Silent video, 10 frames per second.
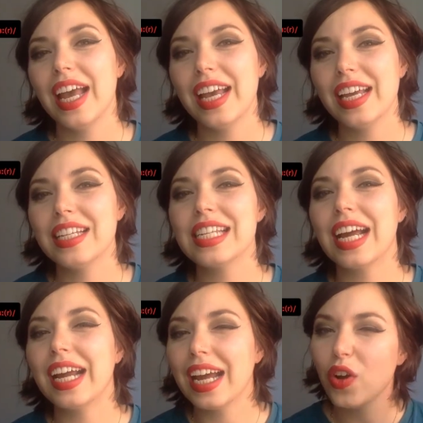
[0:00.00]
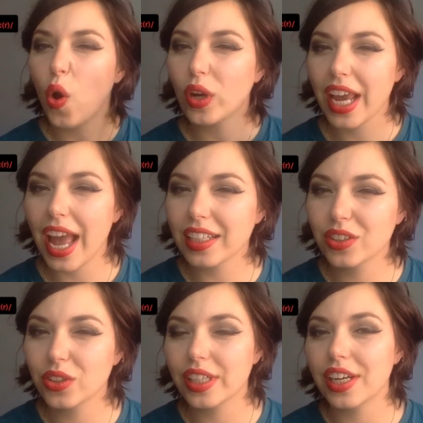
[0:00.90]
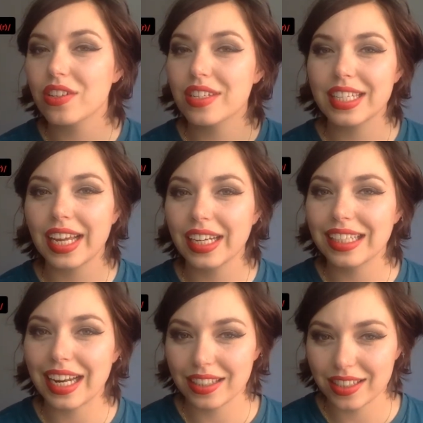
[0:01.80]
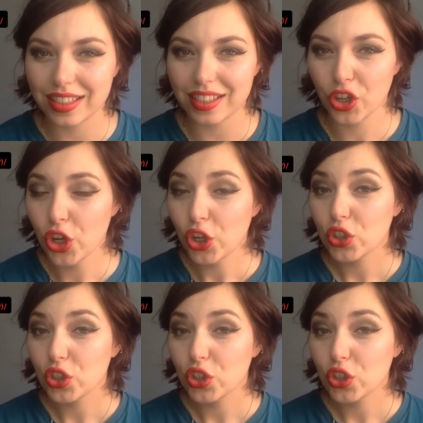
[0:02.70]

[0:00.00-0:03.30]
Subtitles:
and I had a whole category on silent letters.